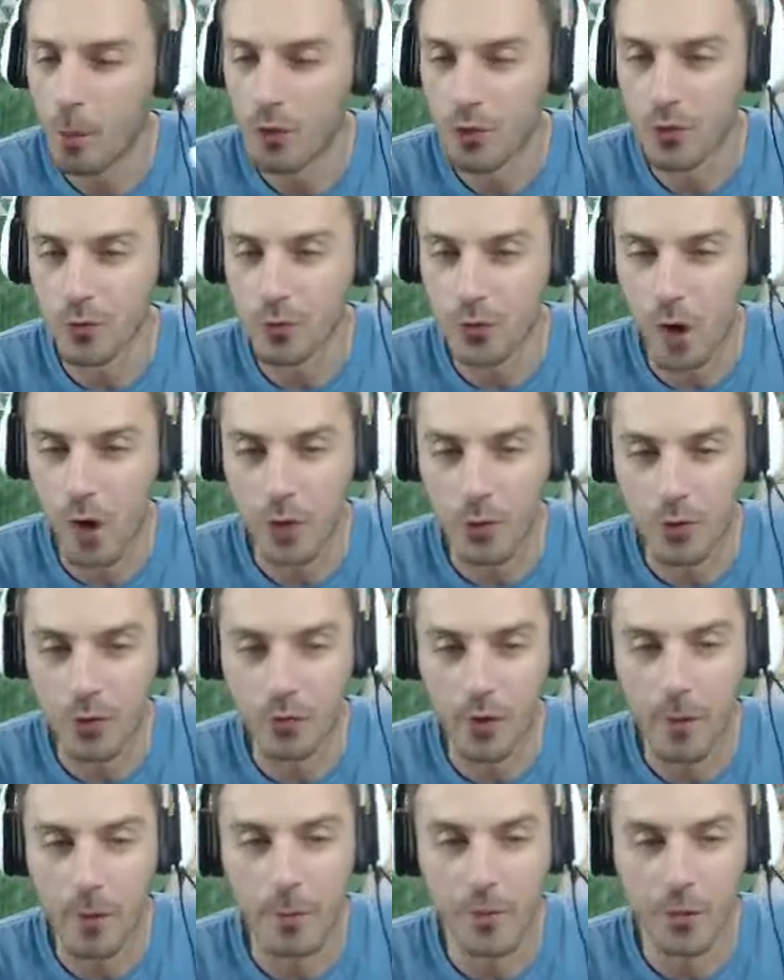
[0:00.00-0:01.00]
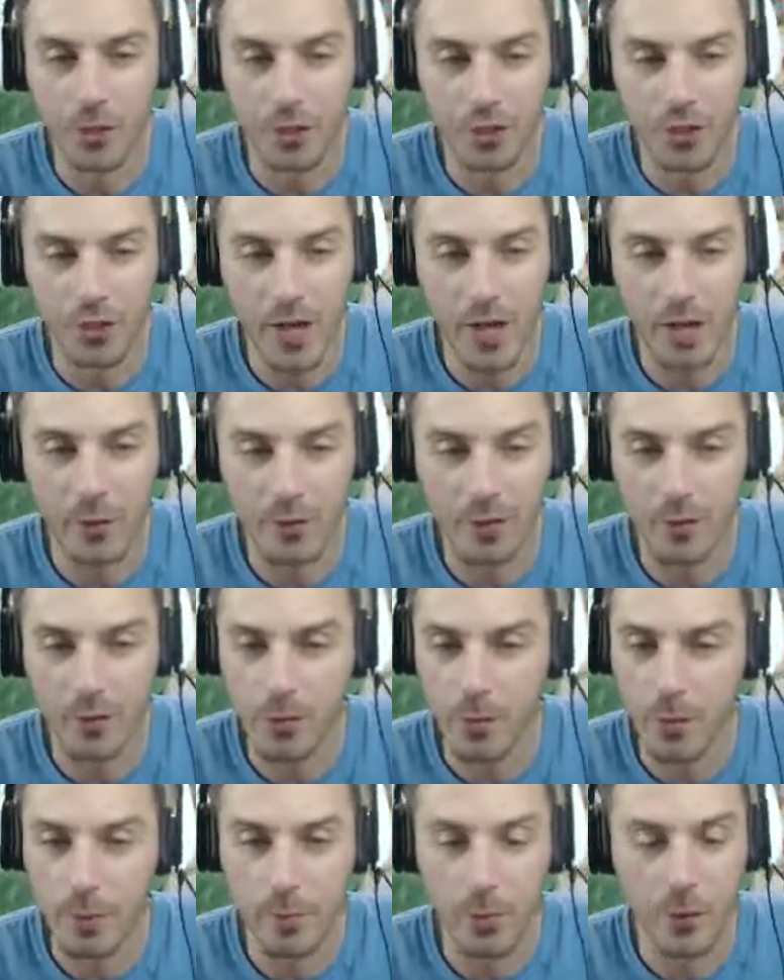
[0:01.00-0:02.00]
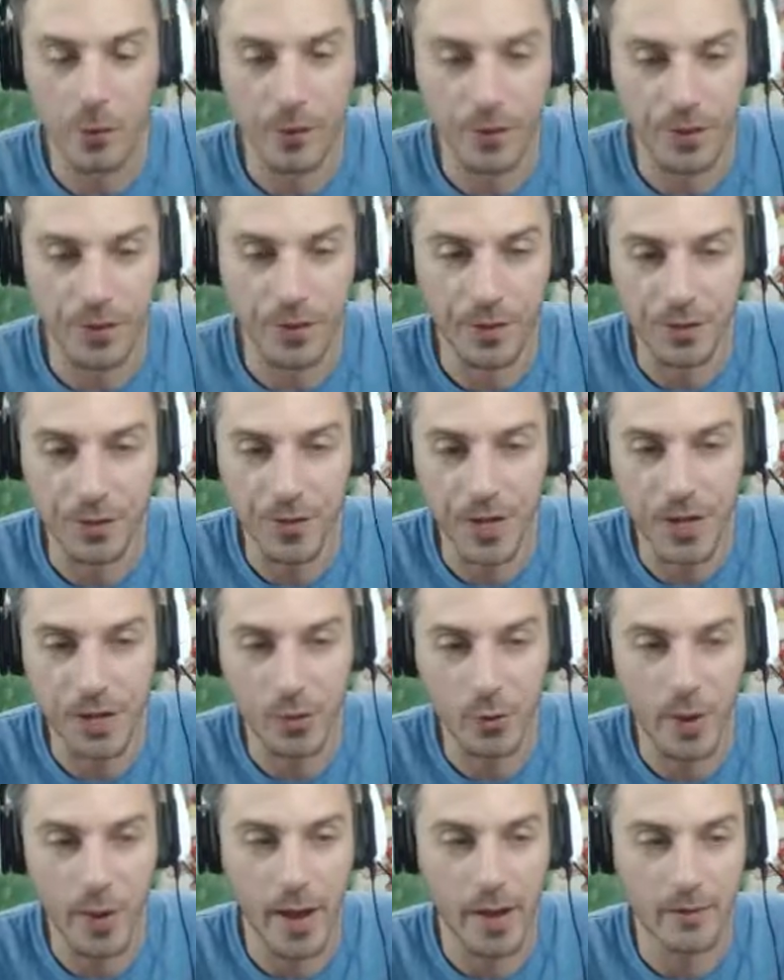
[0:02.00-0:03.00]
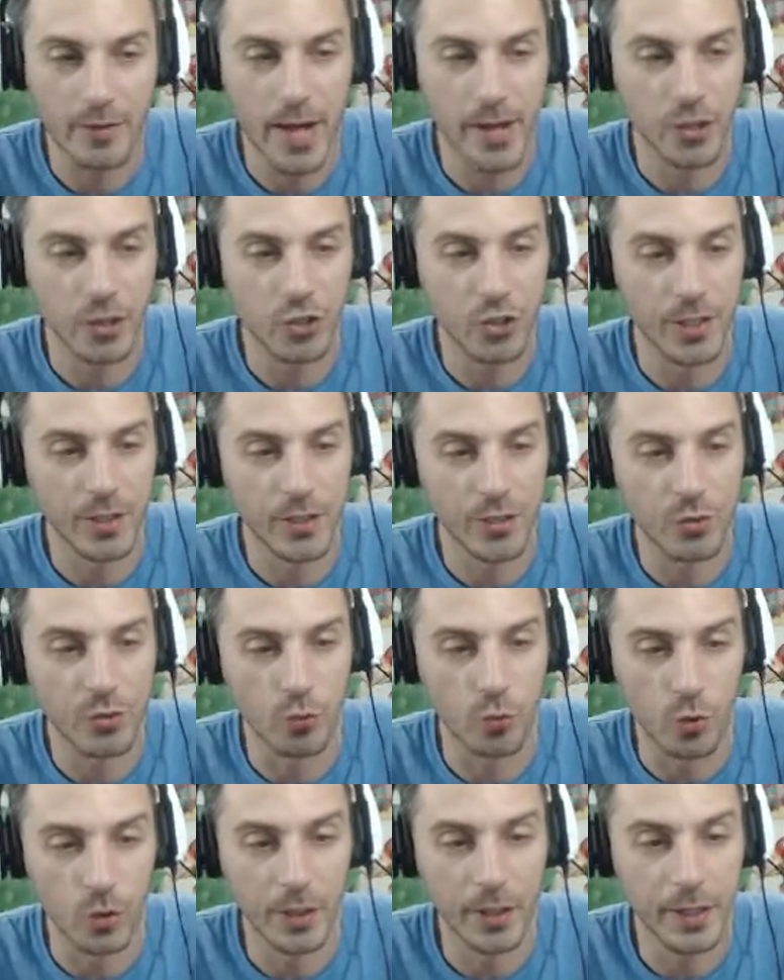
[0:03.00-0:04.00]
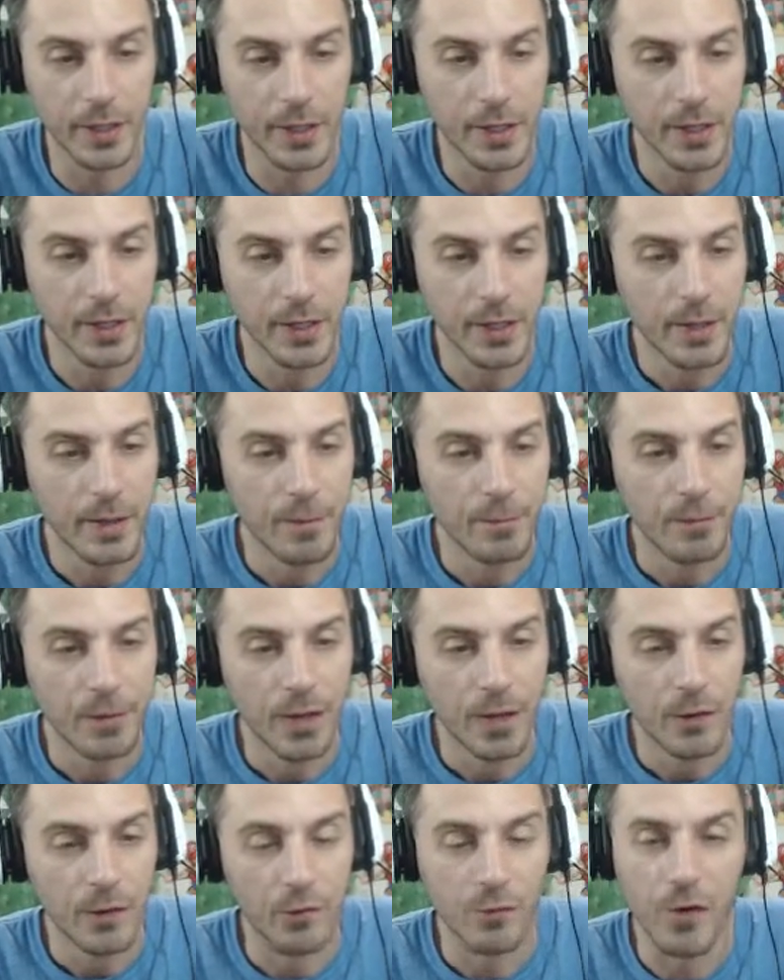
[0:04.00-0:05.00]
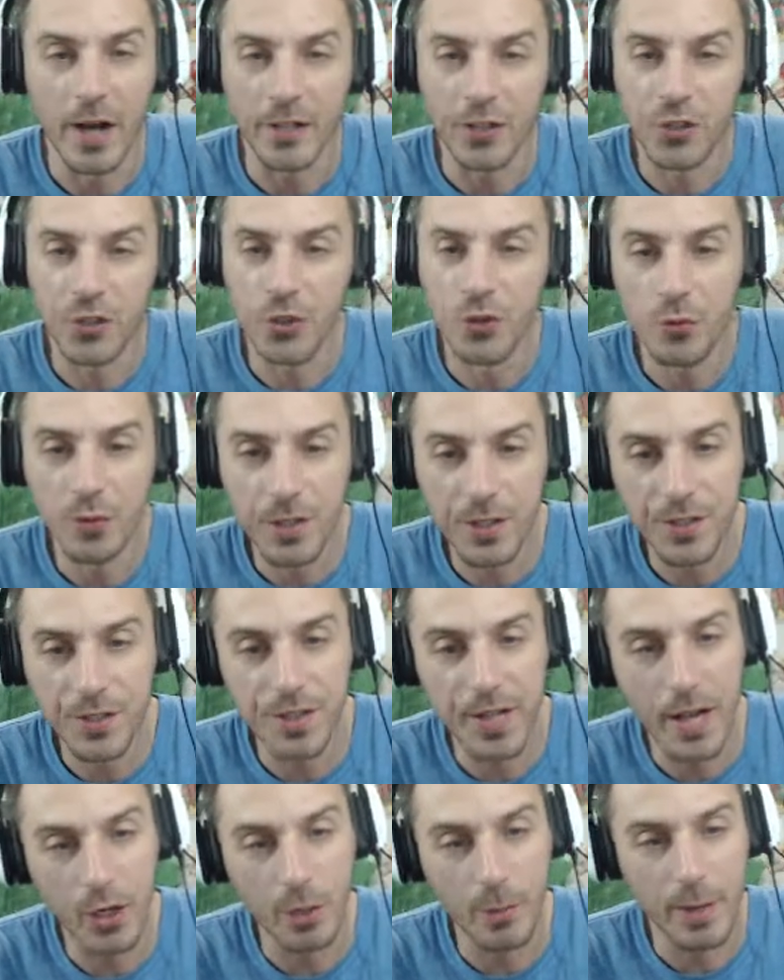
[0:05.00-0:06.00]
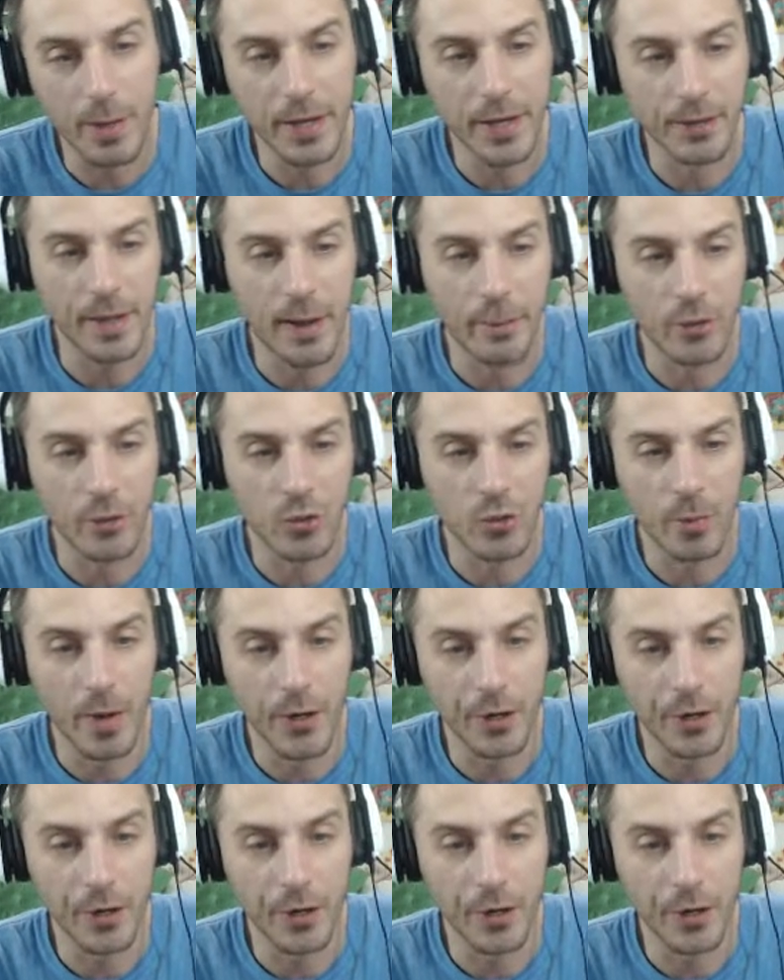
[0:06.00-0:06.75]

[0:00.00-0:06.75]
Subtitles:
bunch of cards from Burning Shadows that would be perfect in this deck, so I haven't had a chance to really fine-tune this deck or make it that much